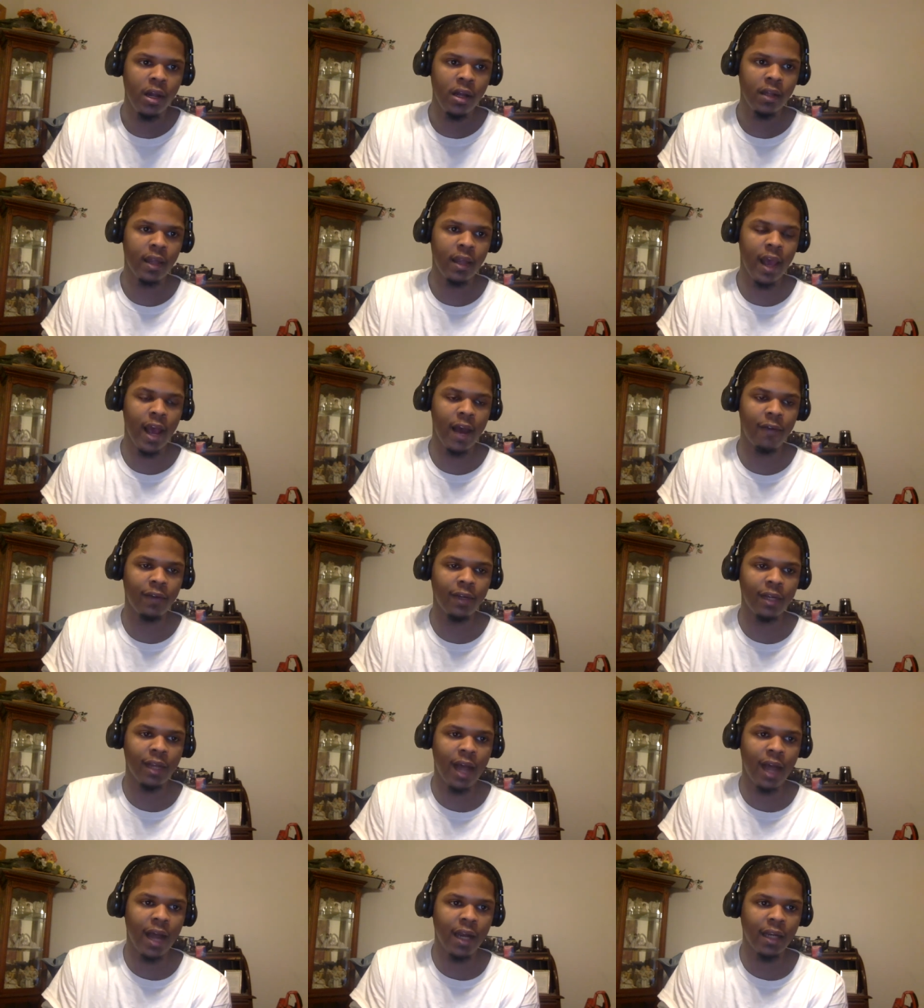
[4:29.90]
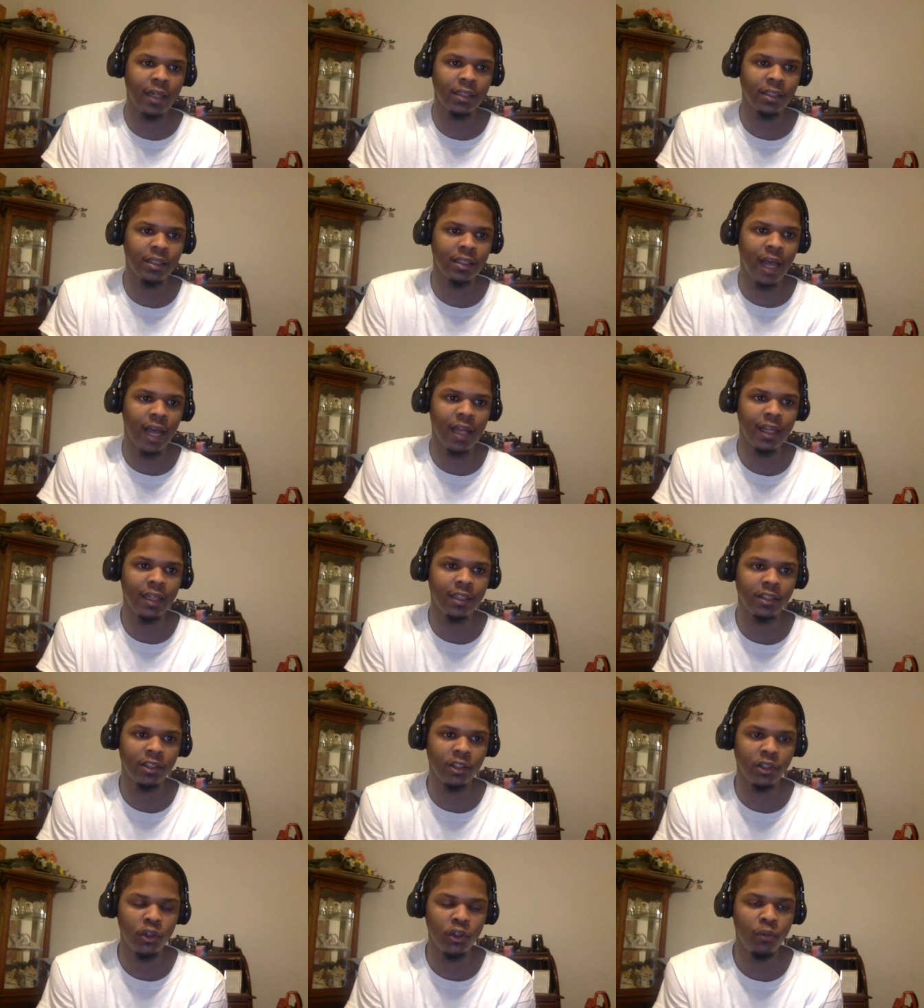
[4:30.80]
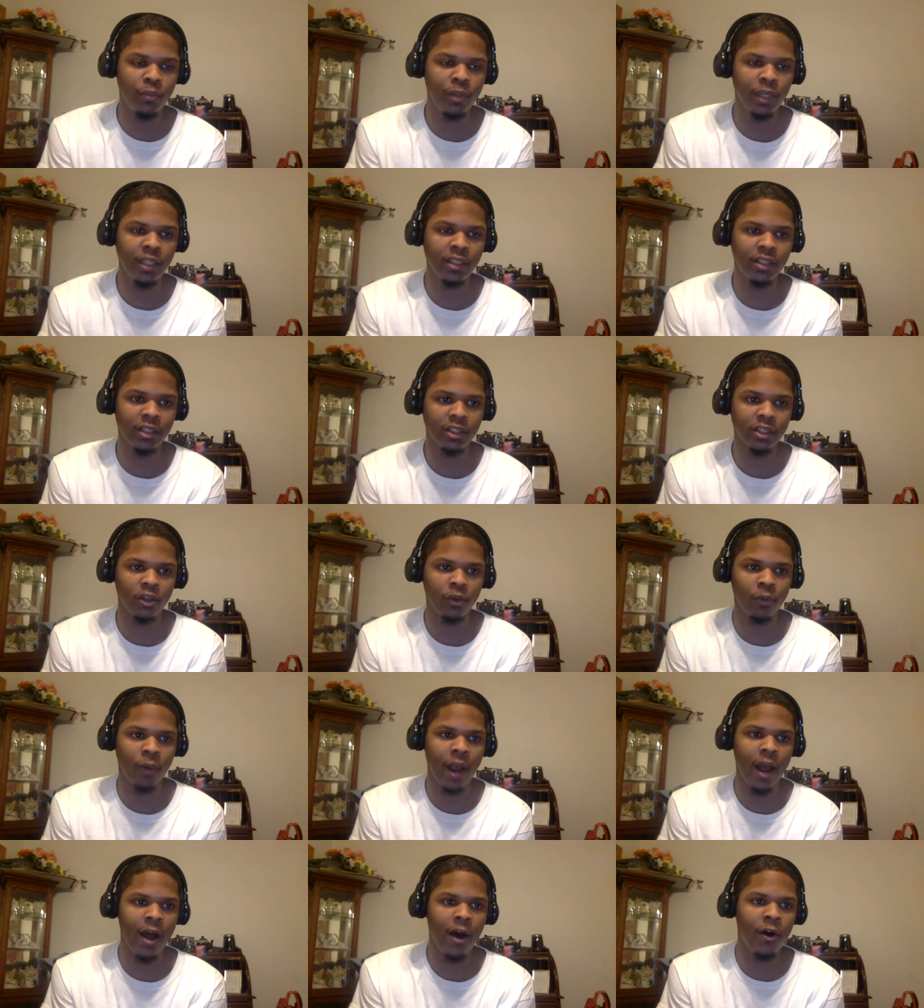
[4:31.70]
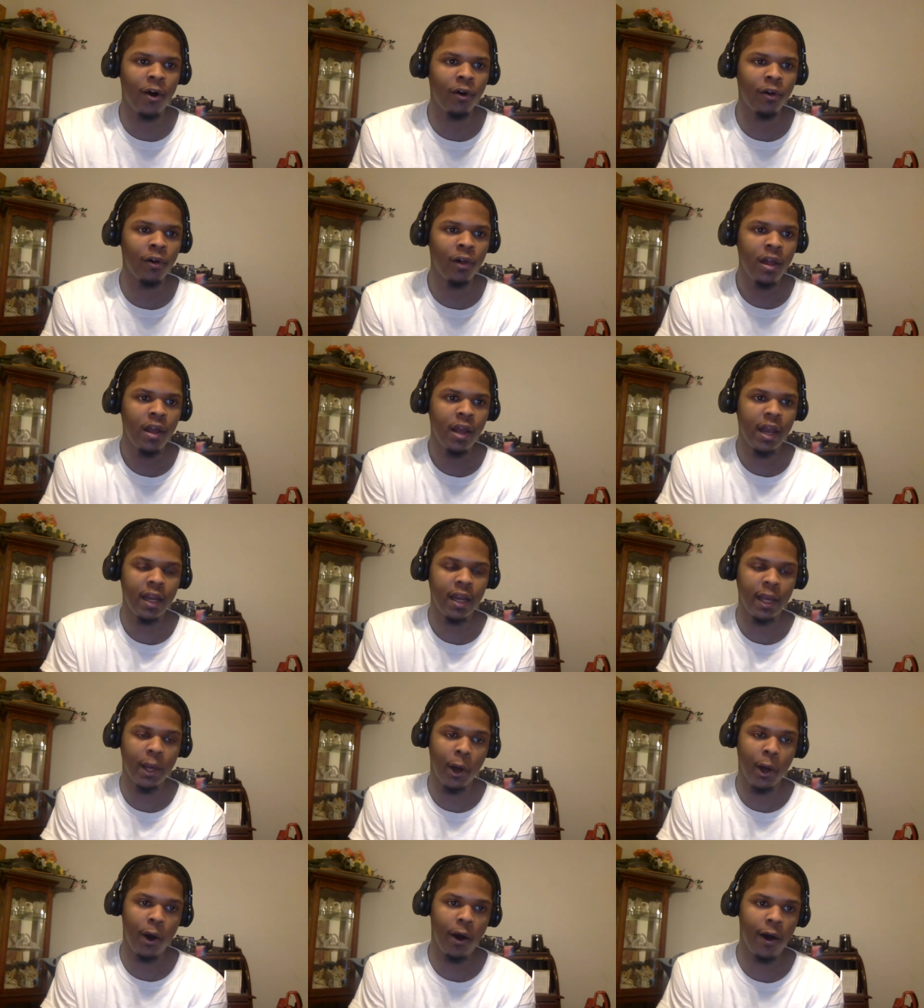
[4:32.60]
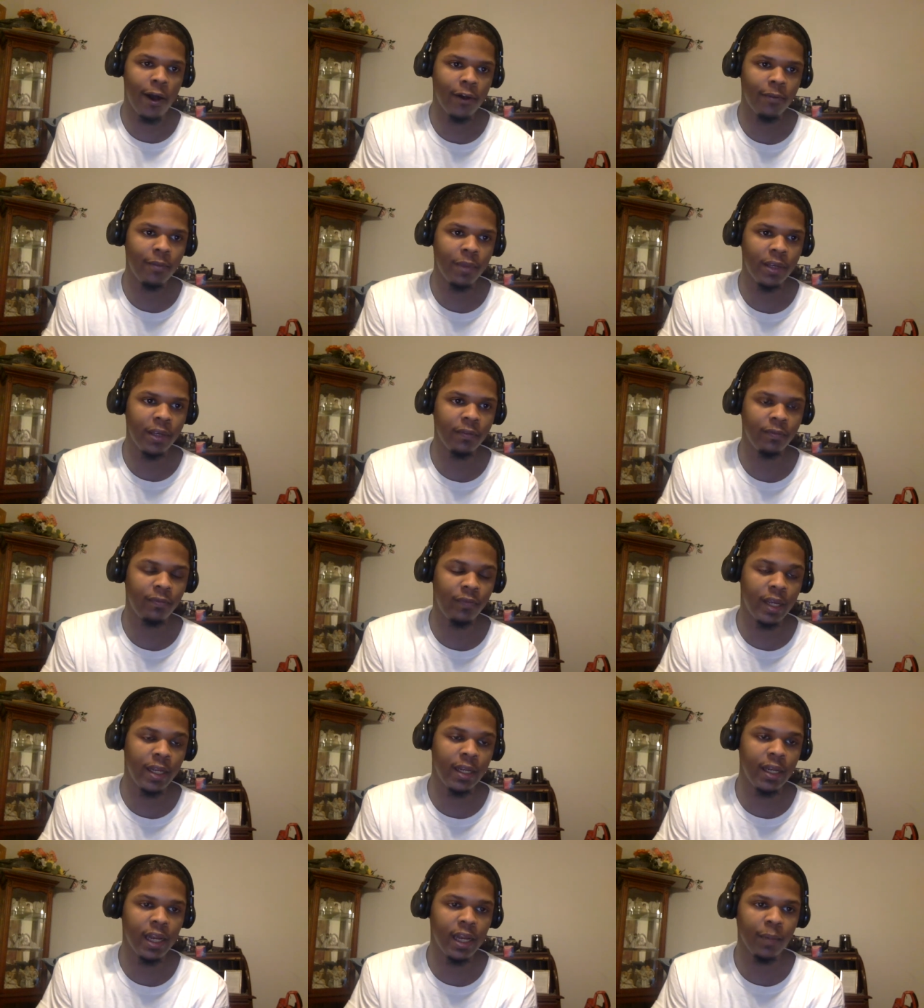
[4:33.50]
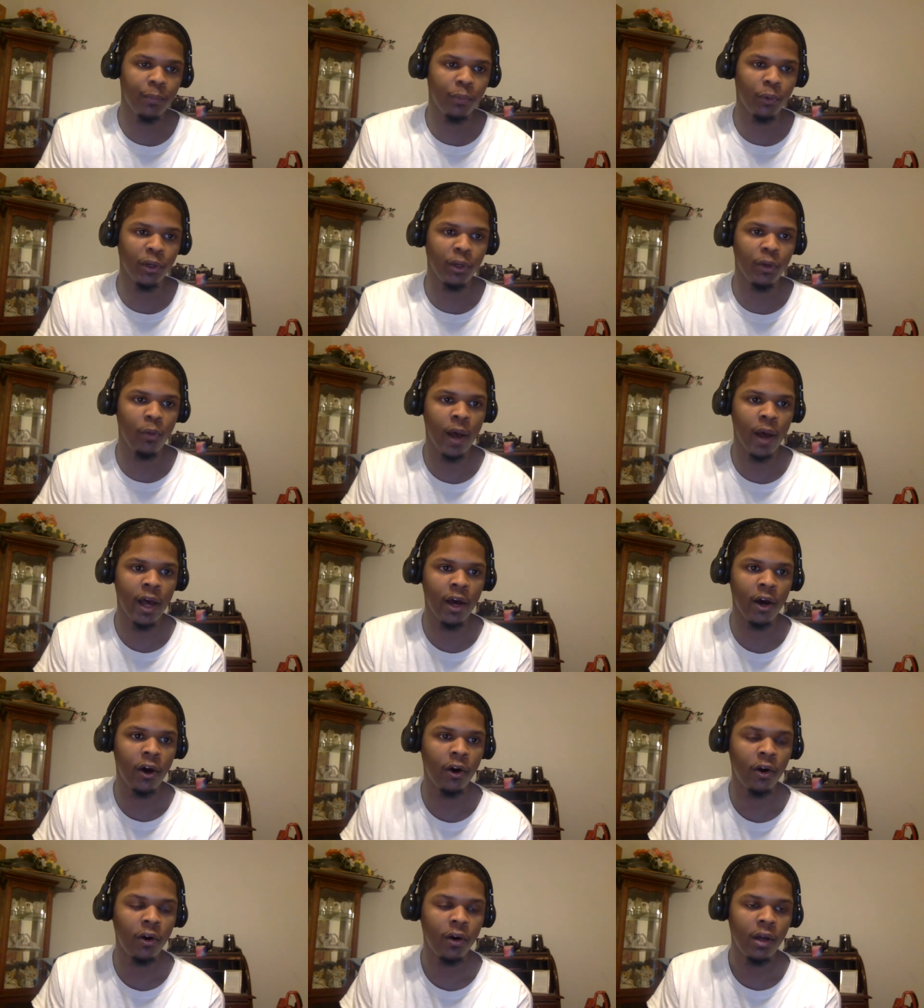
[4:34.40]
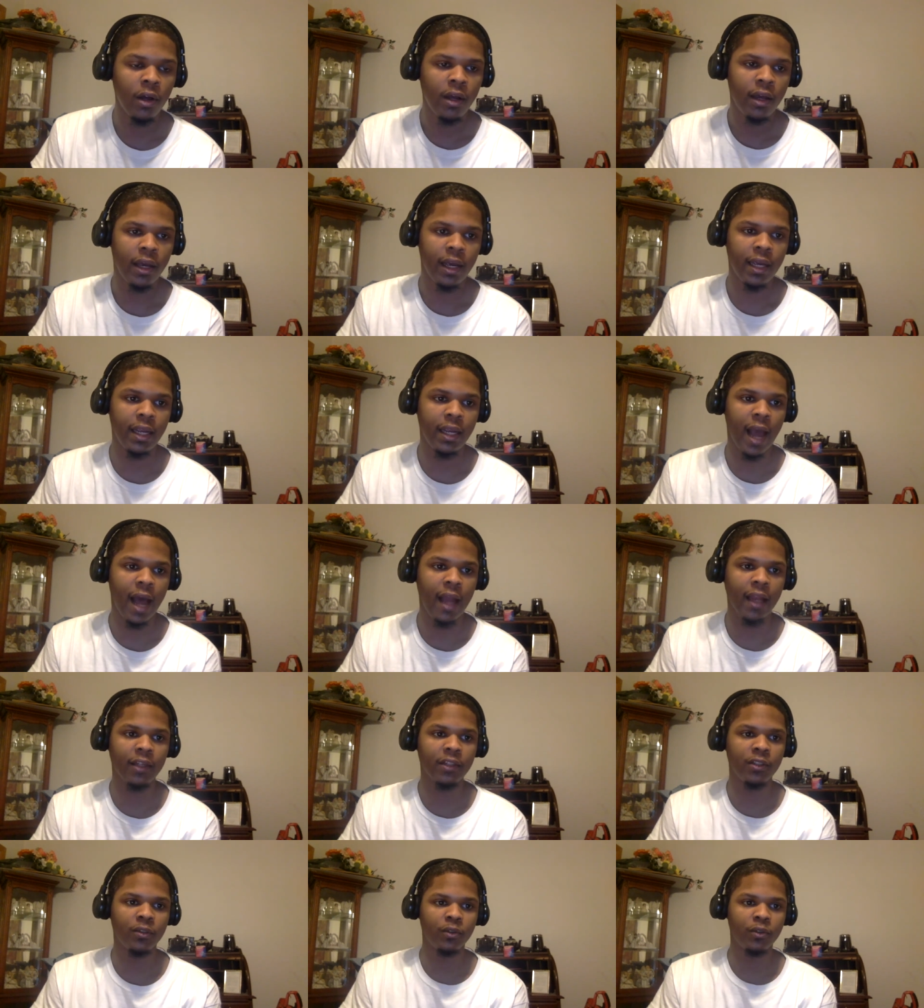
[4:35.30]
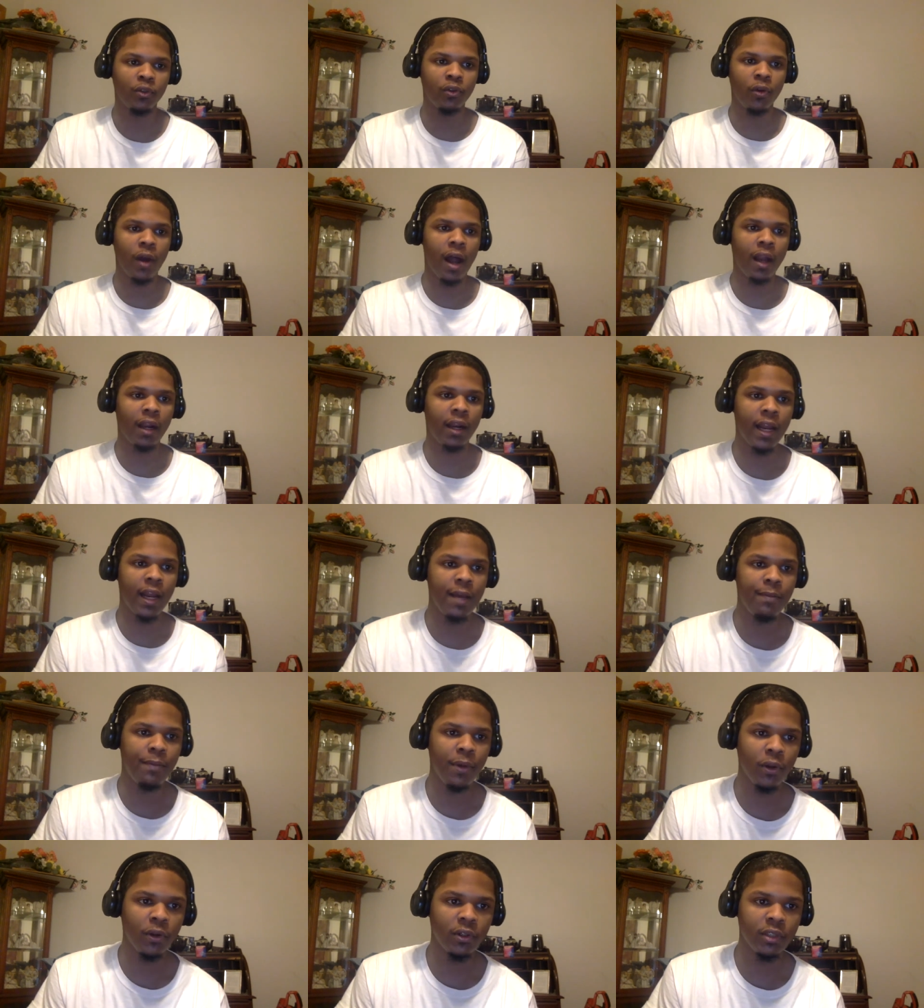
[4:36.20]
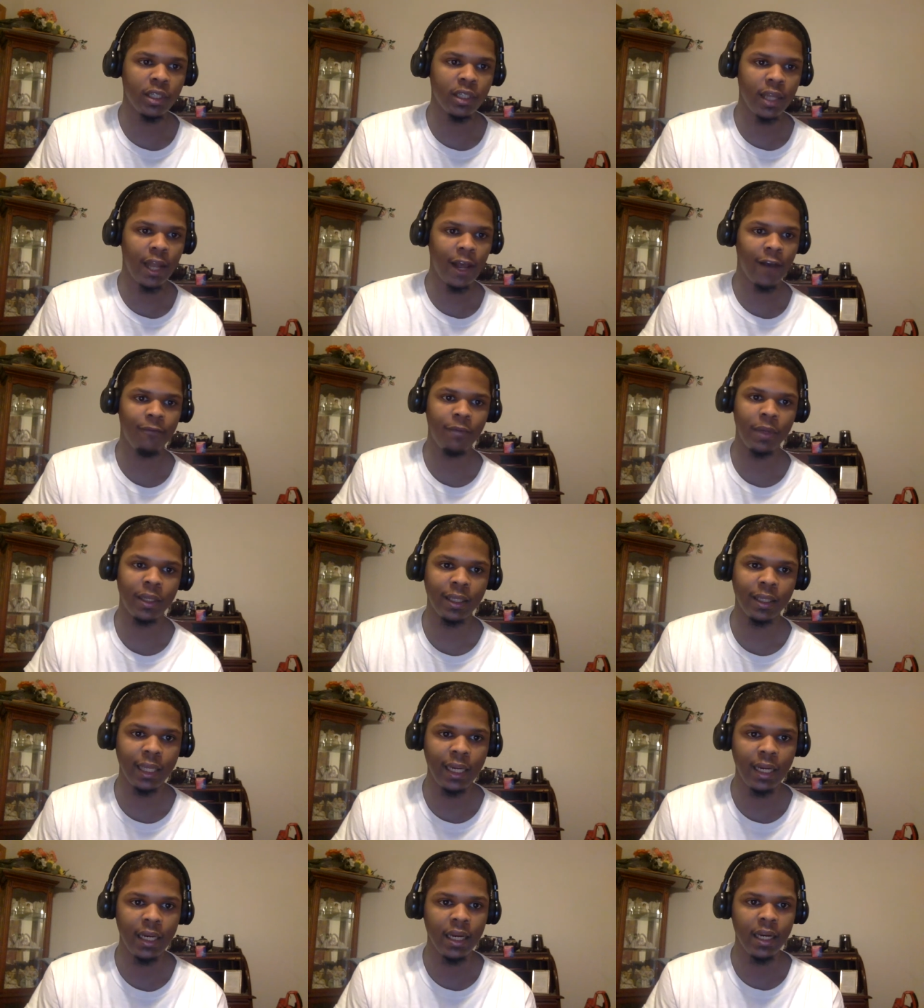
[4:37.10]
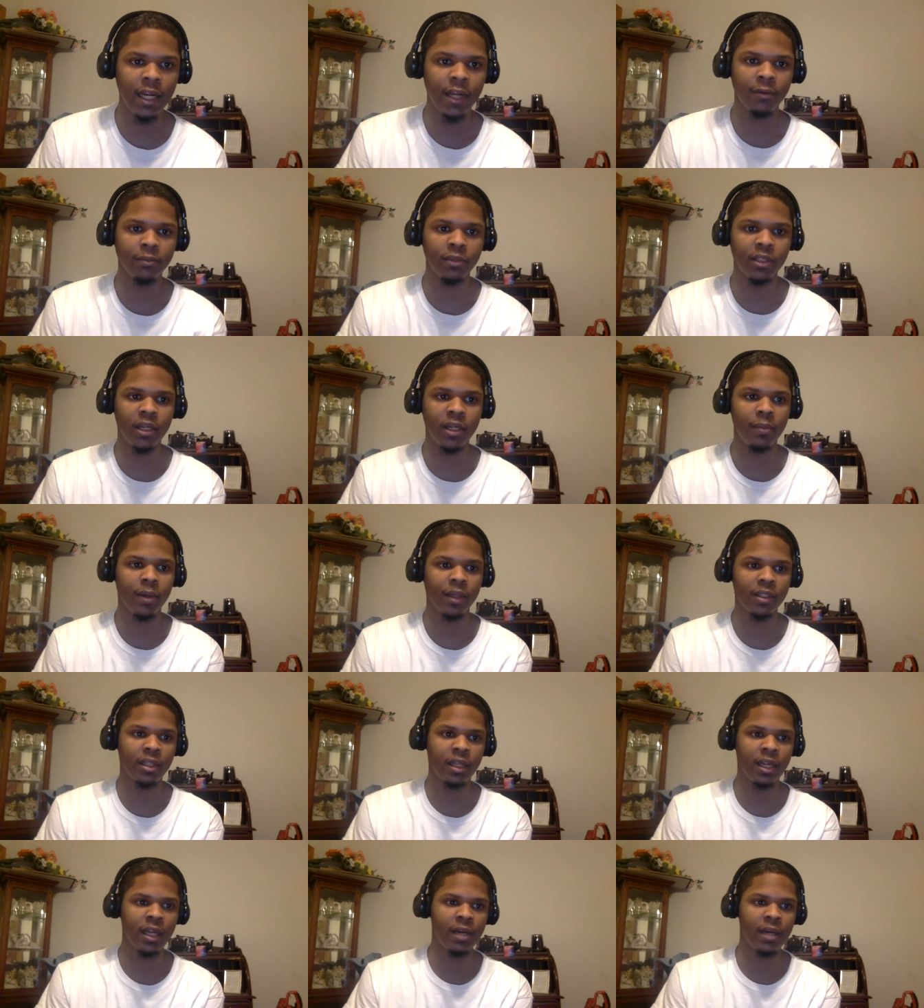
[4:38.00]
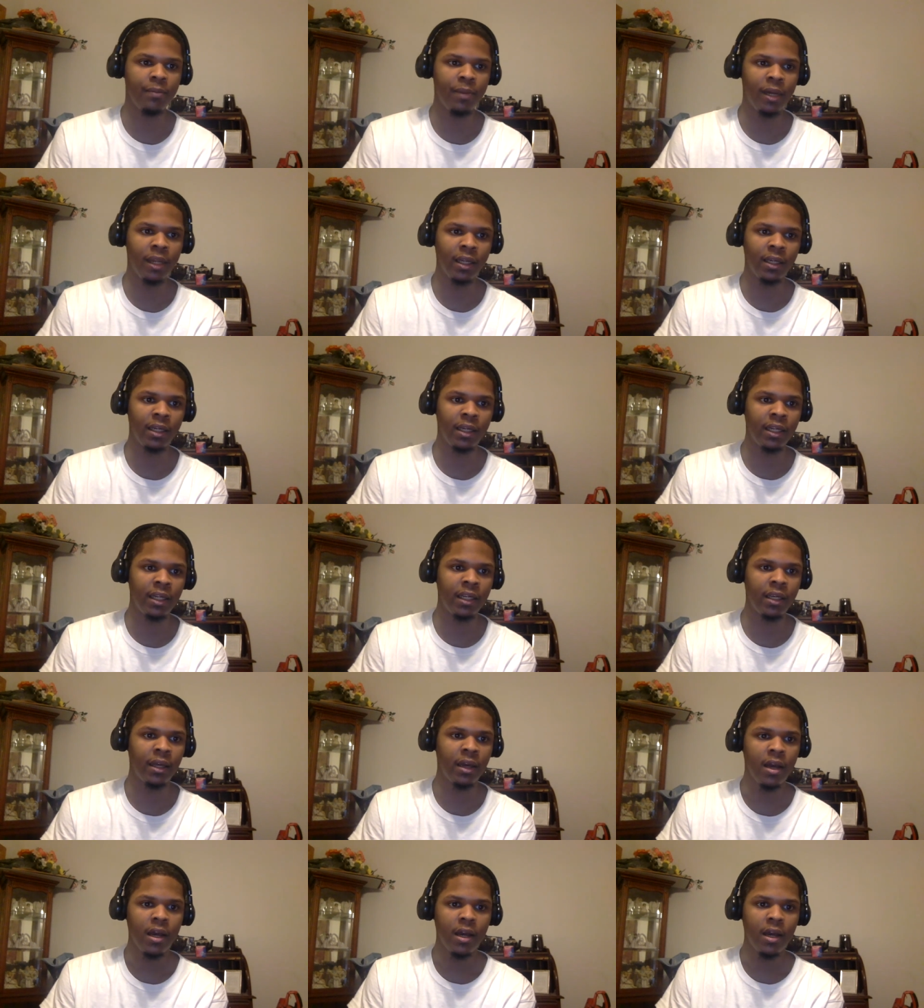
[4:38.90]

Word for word: They have a lot of solid to new pieces around, and they all have been fitting in pretty well. And Giannis, Jrue Holiday, and Middleton have been leading them to the best of their ability.